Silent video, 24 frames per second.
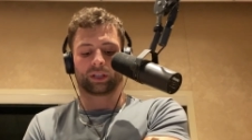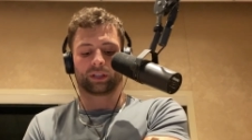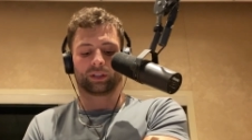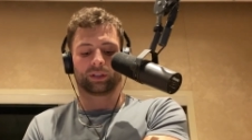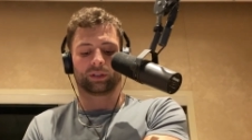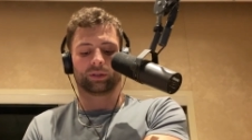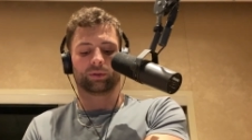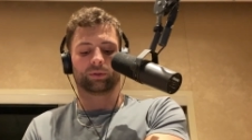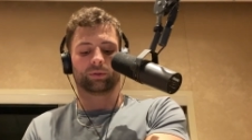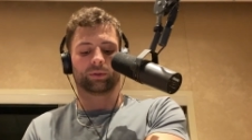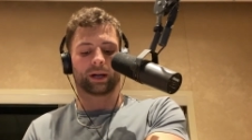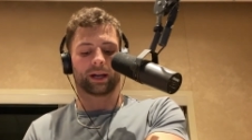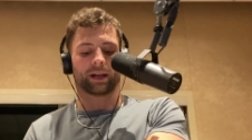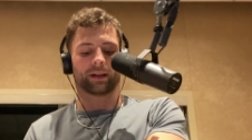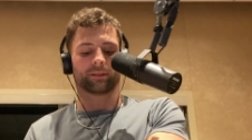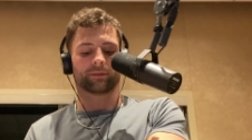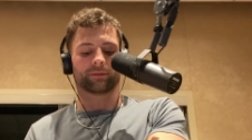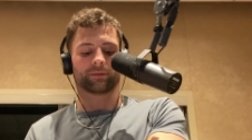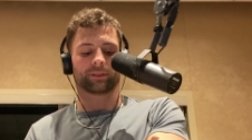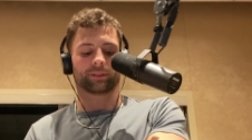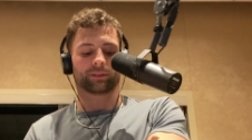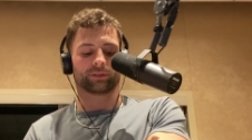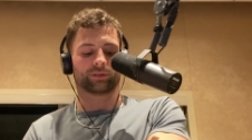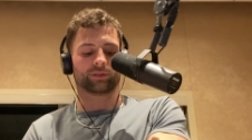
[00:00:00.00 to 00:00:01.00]
you
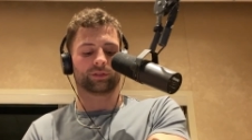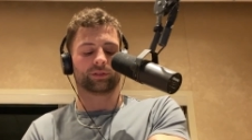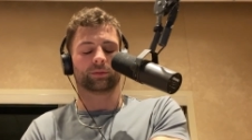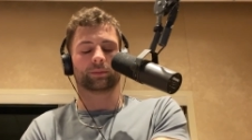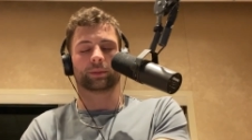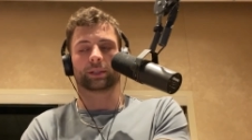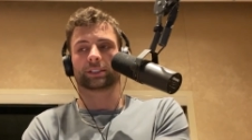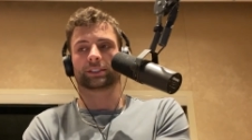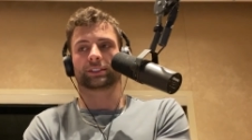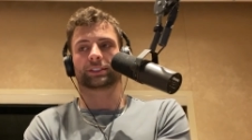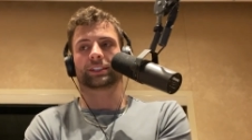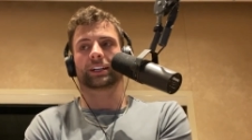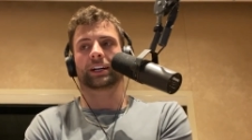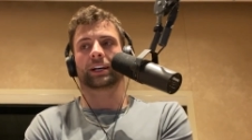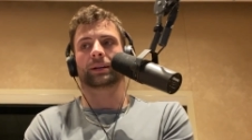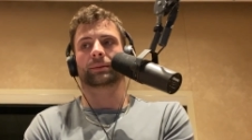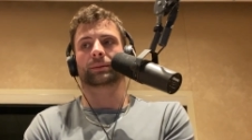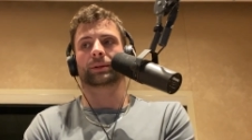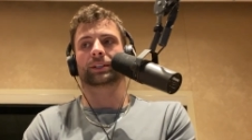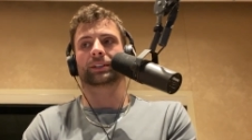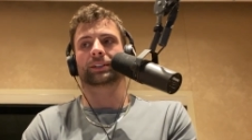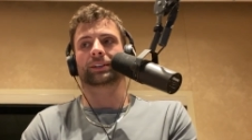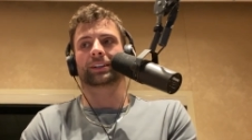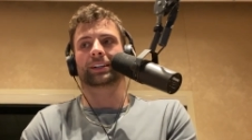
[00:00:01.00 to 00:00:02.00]
have too much time
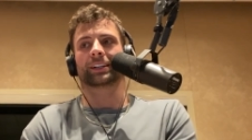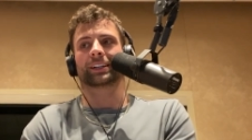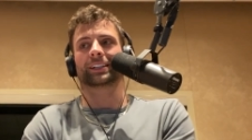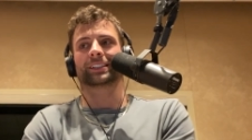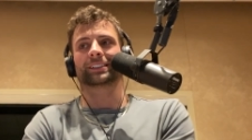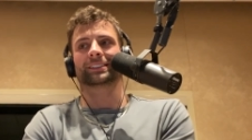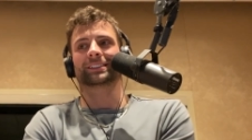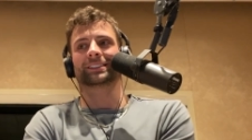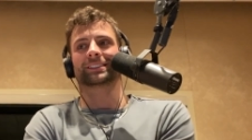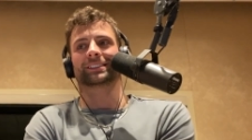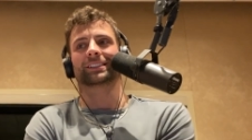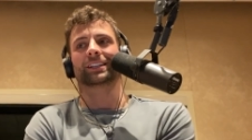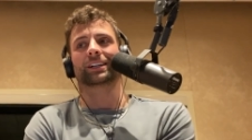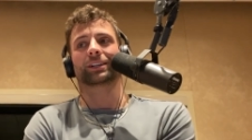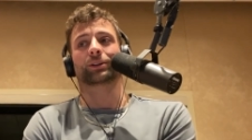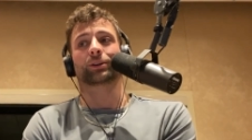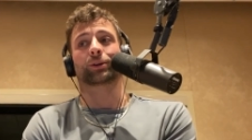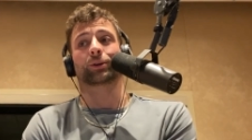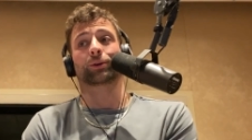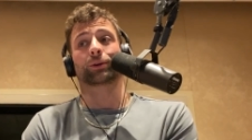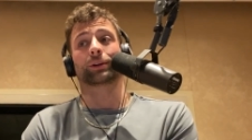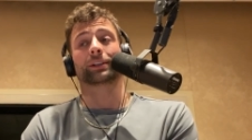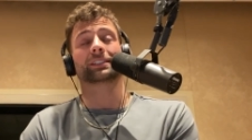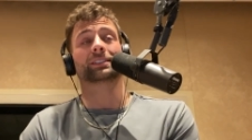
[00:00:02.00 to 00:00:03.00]
on your hands.
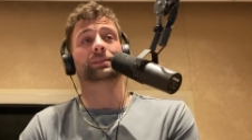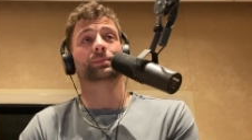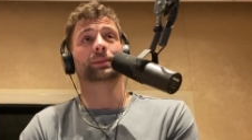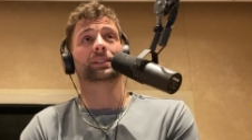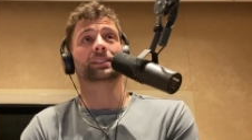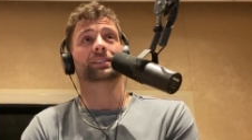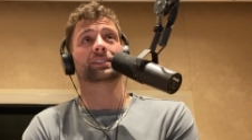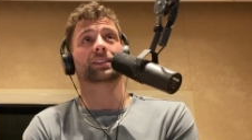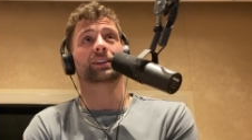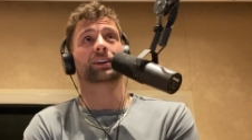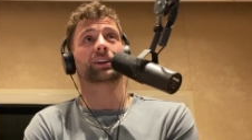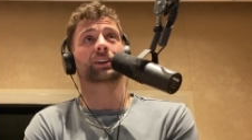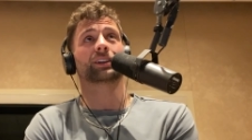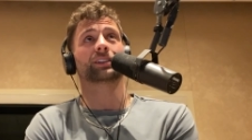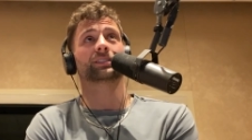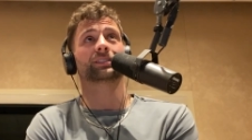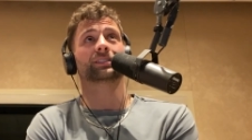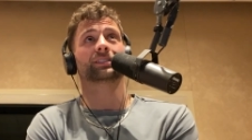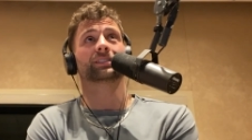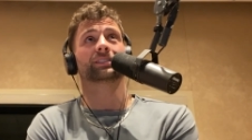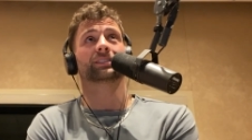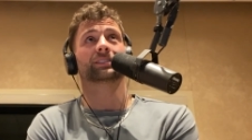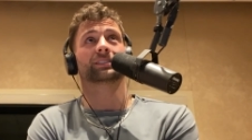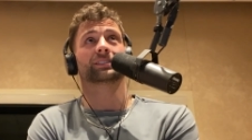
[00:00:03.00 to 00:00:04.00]
Christmas
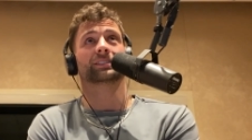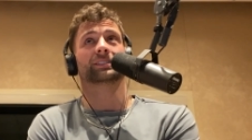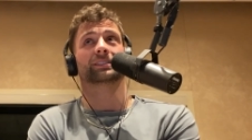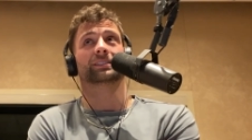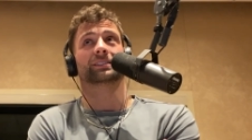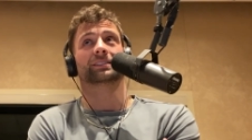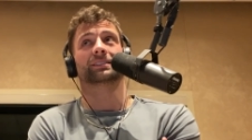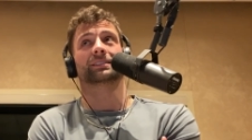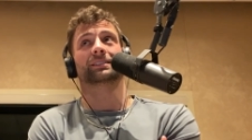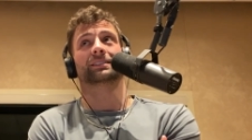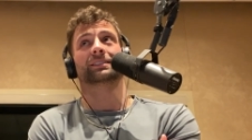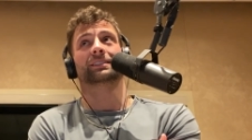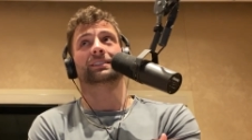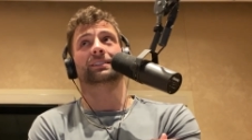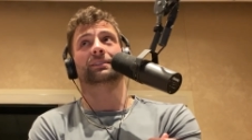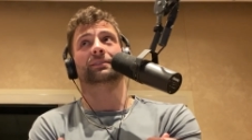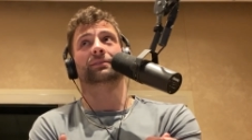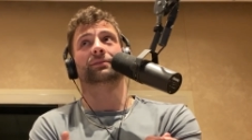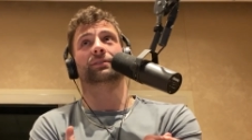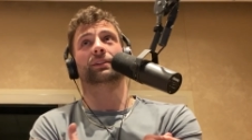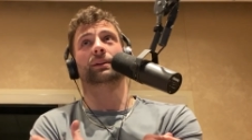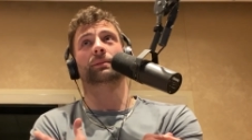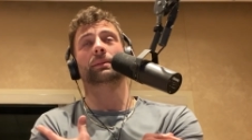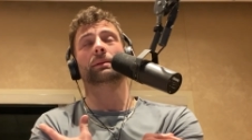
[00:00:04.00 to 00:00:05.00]
cards
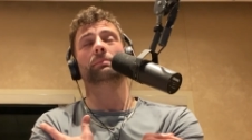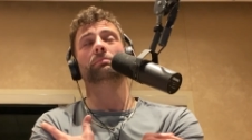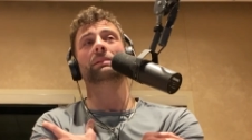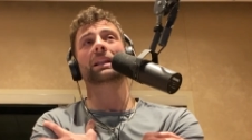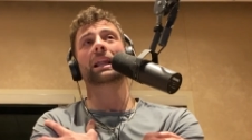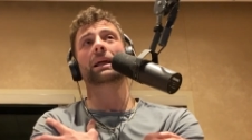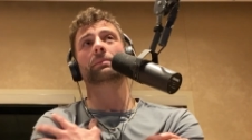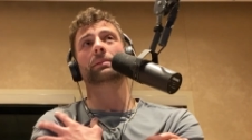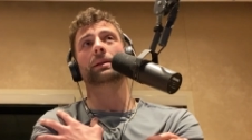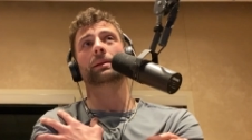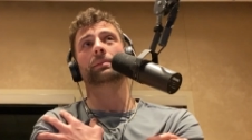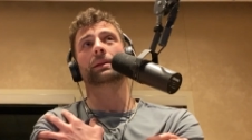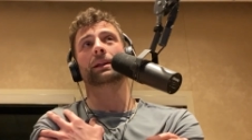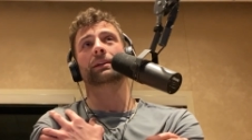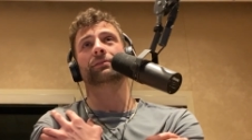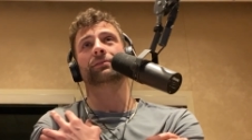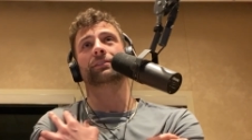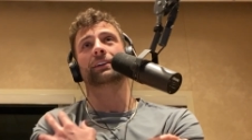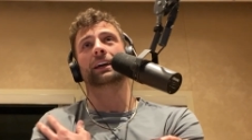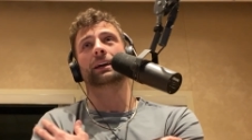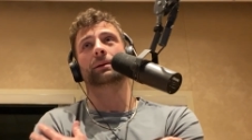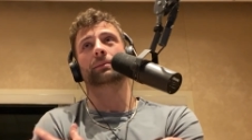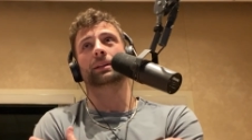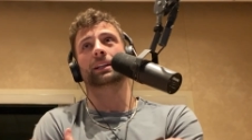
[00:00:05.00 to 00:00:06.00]
from the blah blah blah
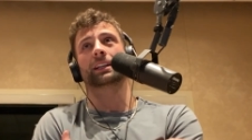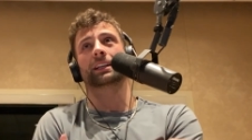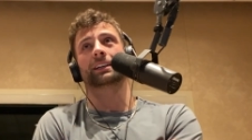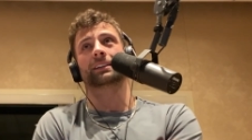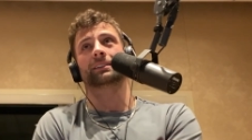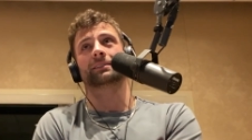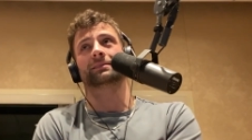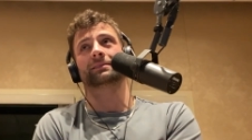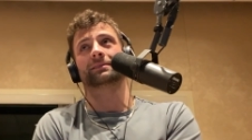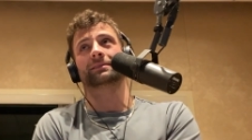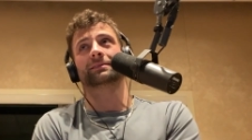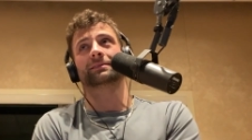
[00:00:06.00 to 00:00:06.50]
family.